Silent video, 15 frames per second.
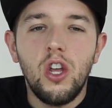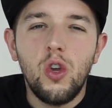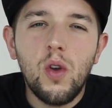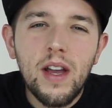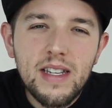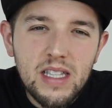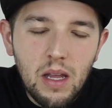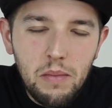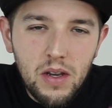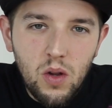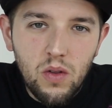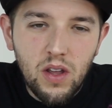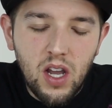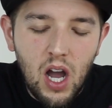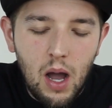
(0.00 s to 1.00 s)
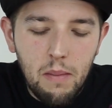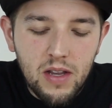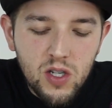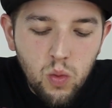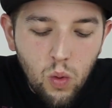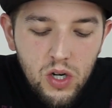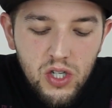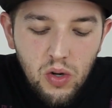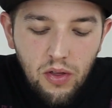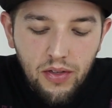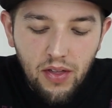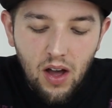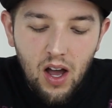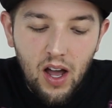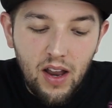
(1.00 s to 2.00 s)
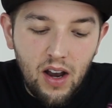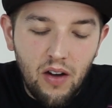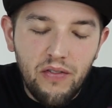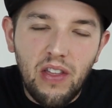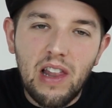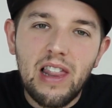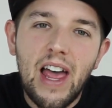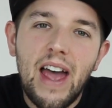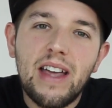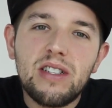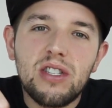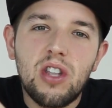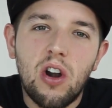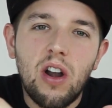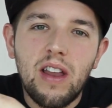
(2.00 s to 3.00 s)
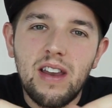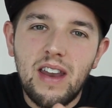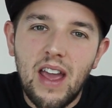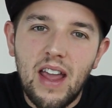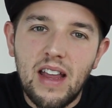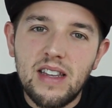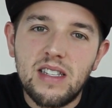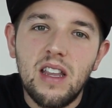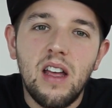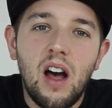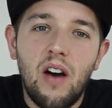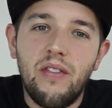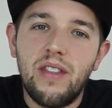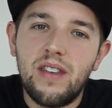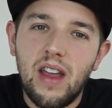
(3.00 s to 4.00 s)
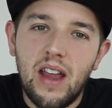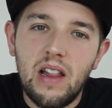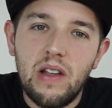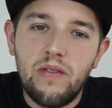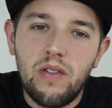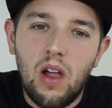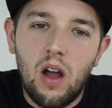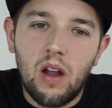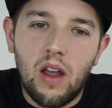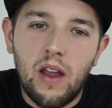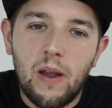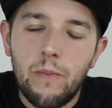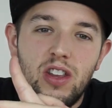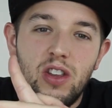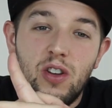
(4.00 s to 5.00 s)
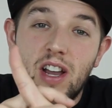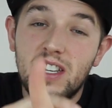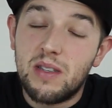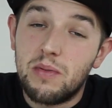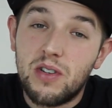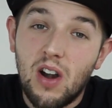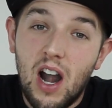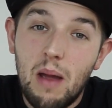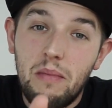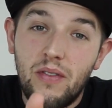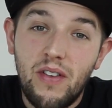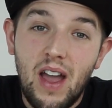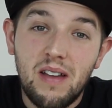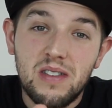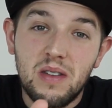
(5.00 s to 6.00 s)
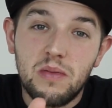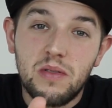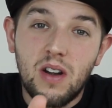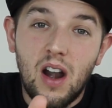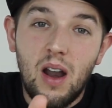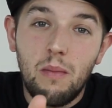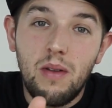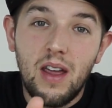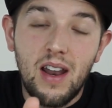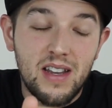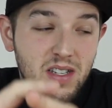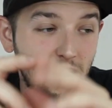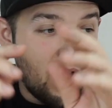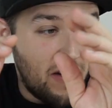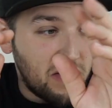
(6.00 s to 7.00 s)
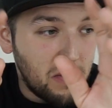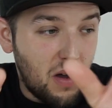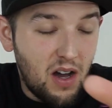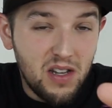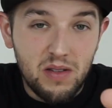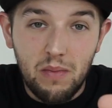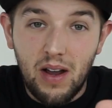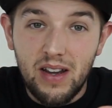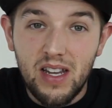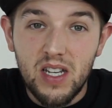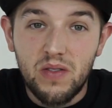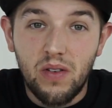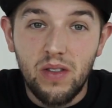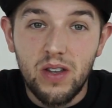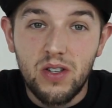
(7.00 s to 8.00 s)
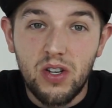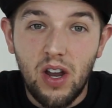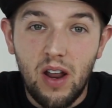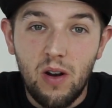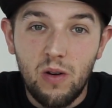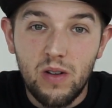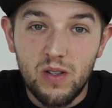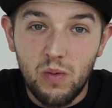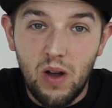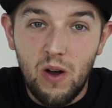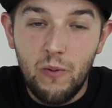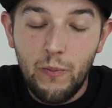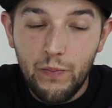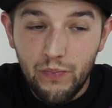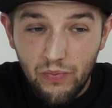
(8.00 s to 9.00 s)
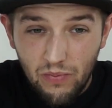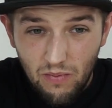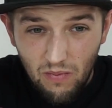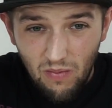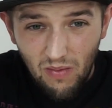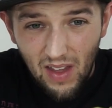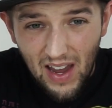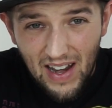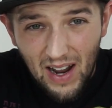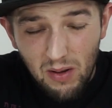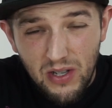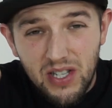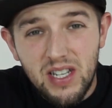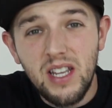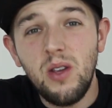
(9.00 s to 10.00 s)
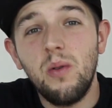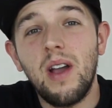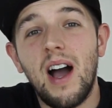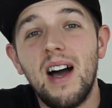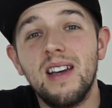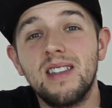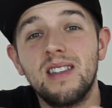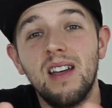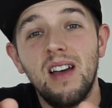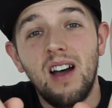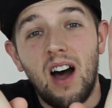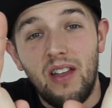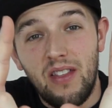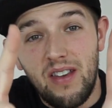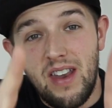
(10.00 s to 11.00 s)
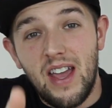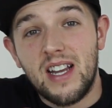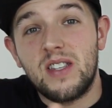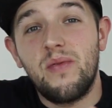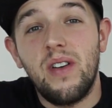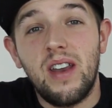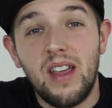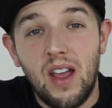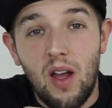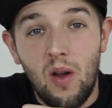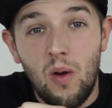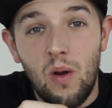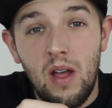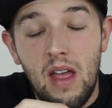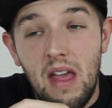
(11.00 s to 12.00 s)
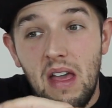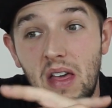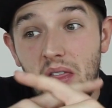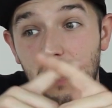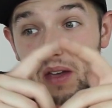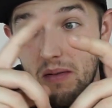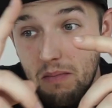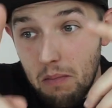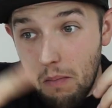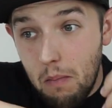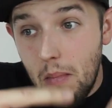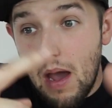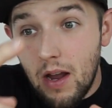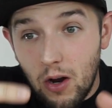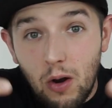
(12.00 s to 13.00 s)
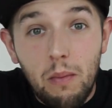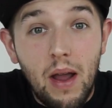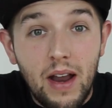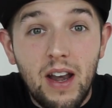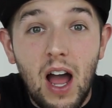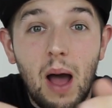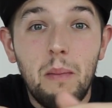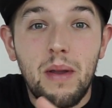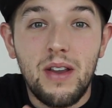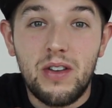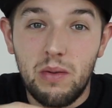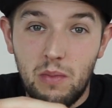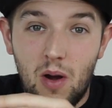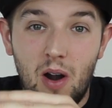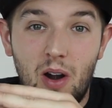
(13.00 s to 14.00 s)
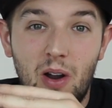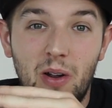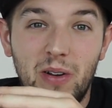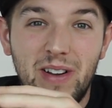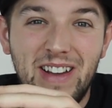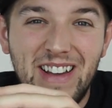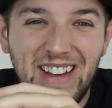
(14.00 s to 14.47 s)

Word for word: You guys let me know in the comments what you thought of the last thirty days of the daily vlogging. You guys subscribe if you haven't subscribed yet. I still have some awesome ideas for this channel as well. And I will see you guys on the next video that may or may not be tomorrow.